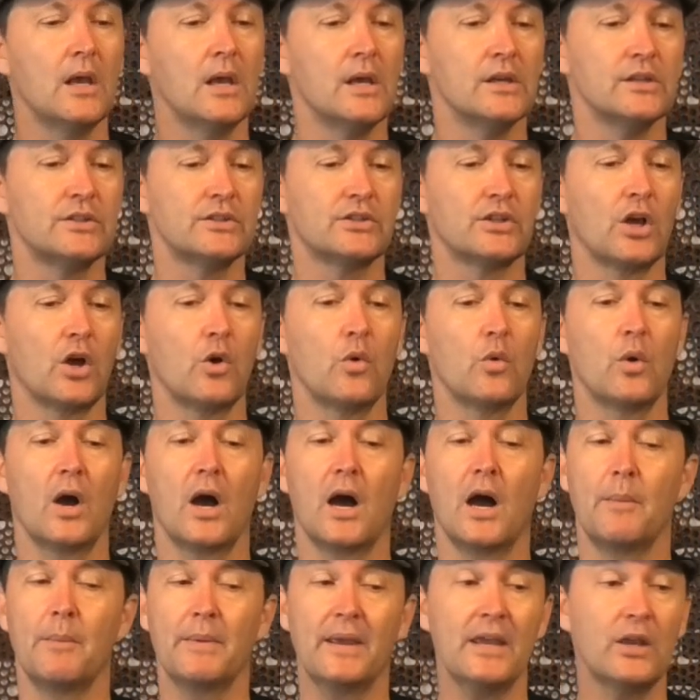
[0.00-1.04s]
So
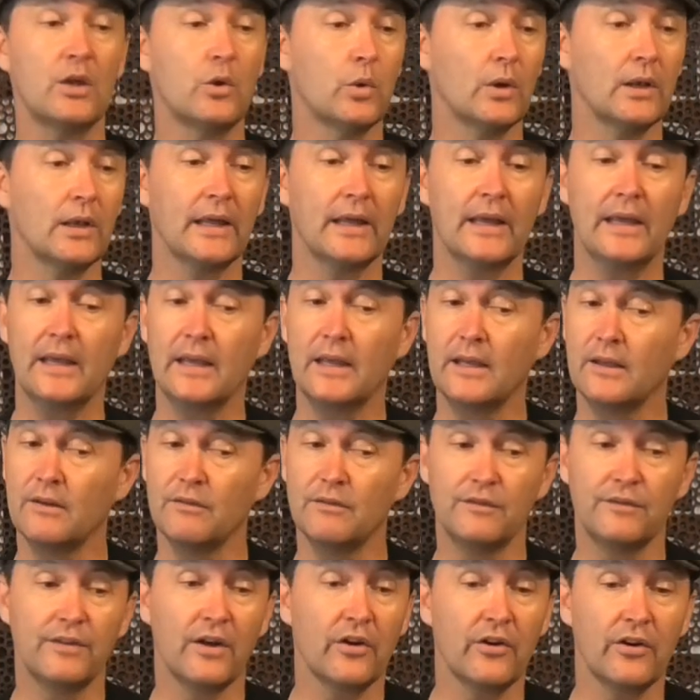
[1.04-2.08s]
equally
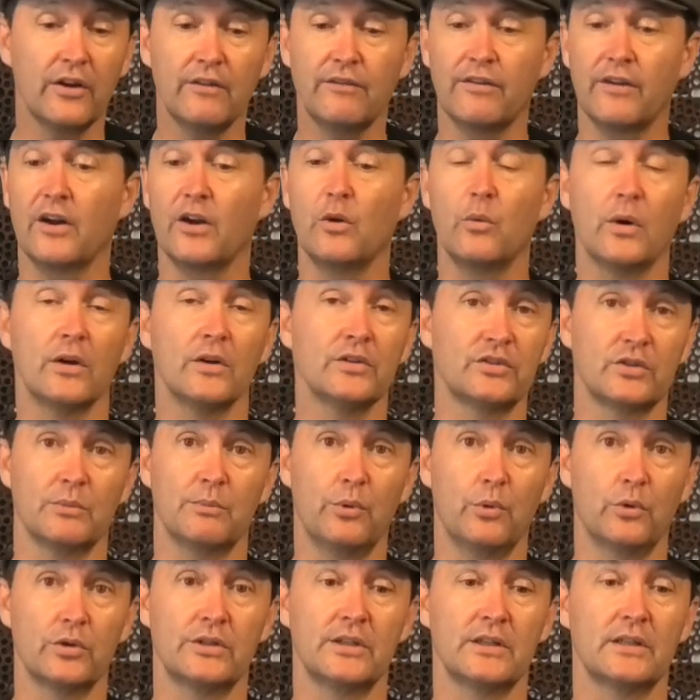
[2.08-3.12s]
very, very well
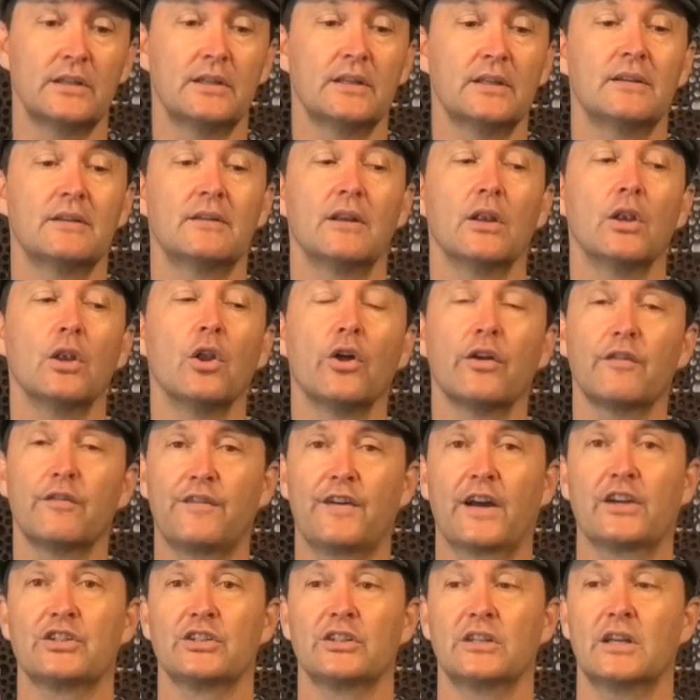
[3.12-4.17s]
supported. A lot of
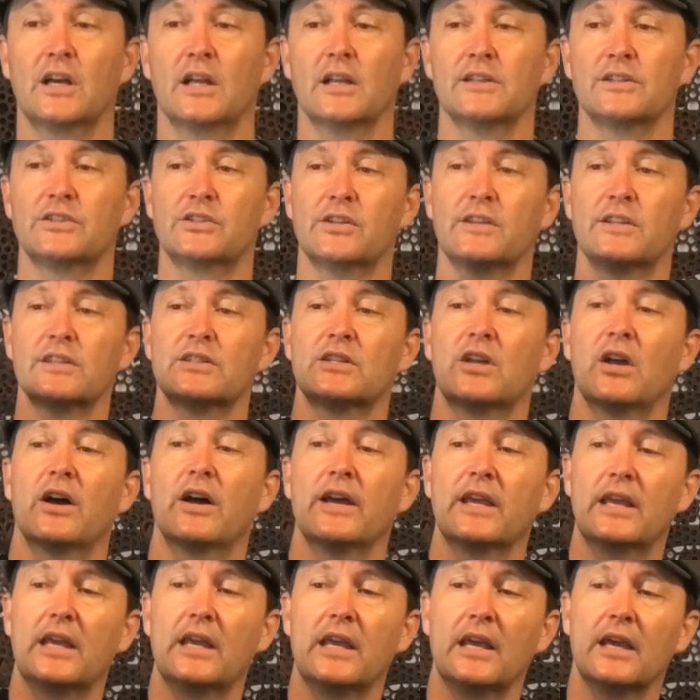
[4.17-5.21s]
fashion colors. So this
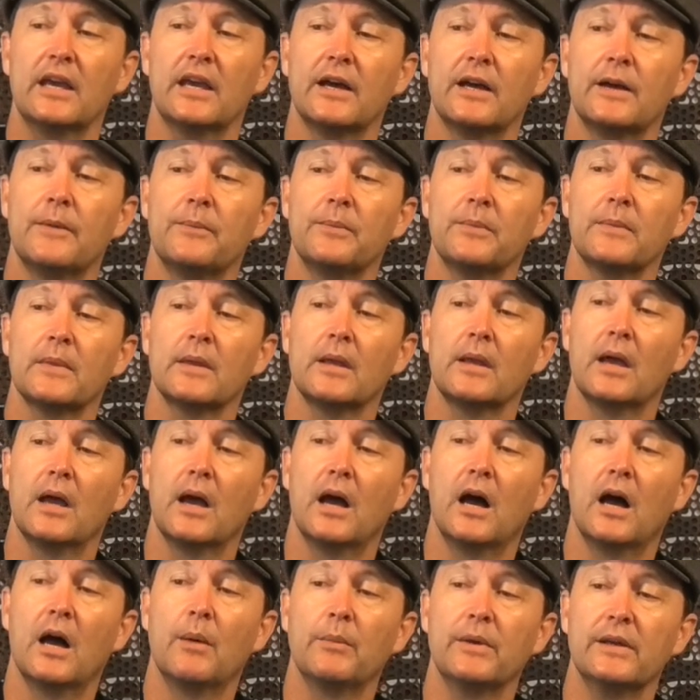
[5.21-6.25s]
guy here
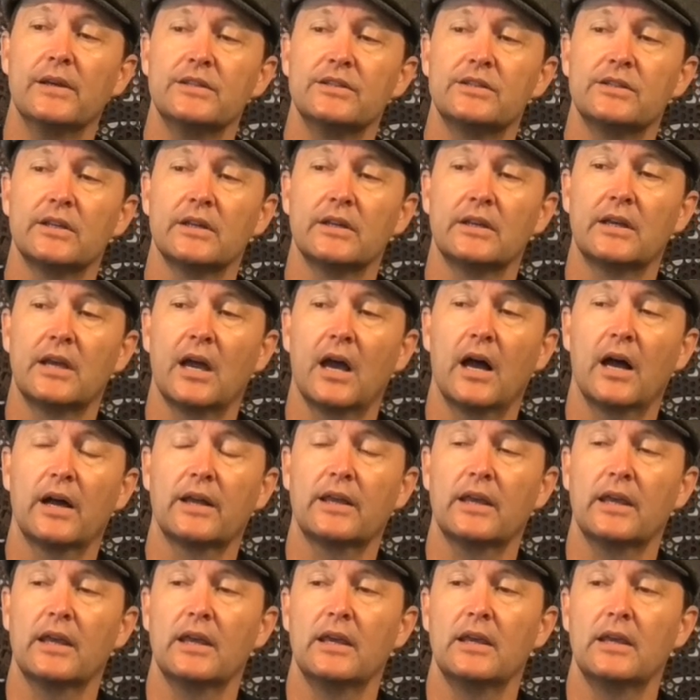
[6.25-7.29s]
is the
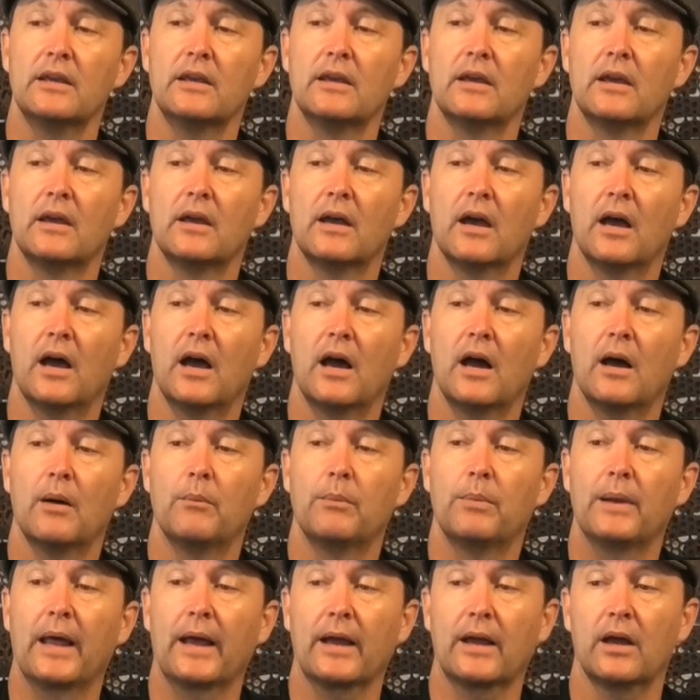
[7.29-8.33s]
khaki,
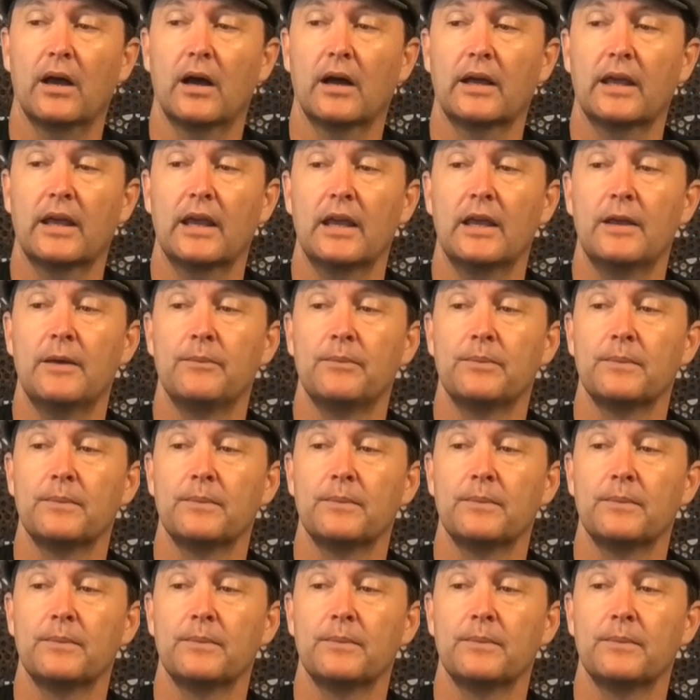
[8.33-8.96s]
black khaki